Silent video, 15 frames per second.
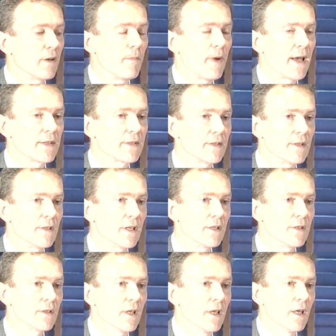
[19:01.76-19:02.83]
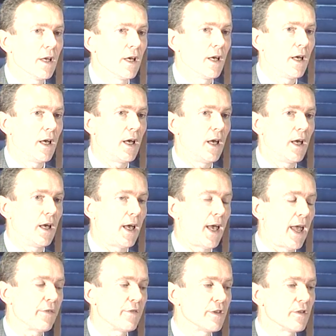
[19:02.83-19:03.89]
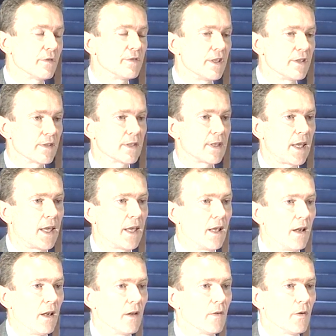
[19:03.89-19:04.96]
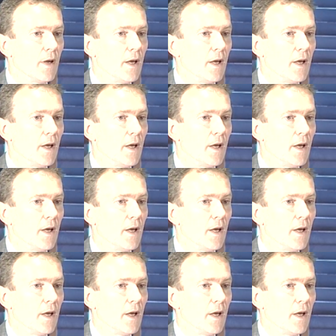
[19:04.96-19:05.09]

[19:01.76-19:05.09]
mass and effort of this scale.